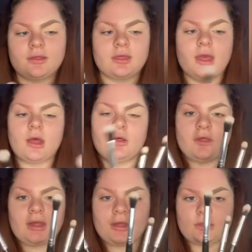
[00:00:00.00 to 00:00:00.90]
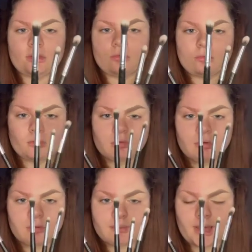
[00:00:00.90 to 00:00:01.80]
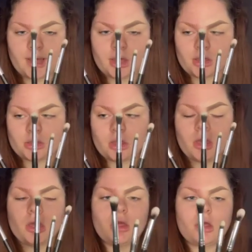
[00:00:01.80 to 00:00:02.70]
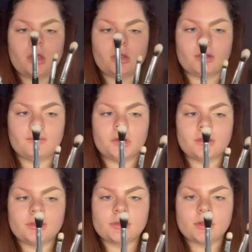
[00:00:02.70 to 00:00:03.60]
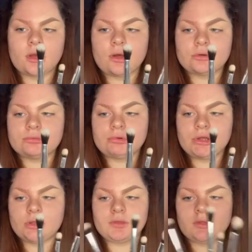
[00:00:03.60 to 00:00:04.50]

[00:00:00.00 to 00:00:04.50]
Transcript: all these will go on my eyes, and I'm gonna start with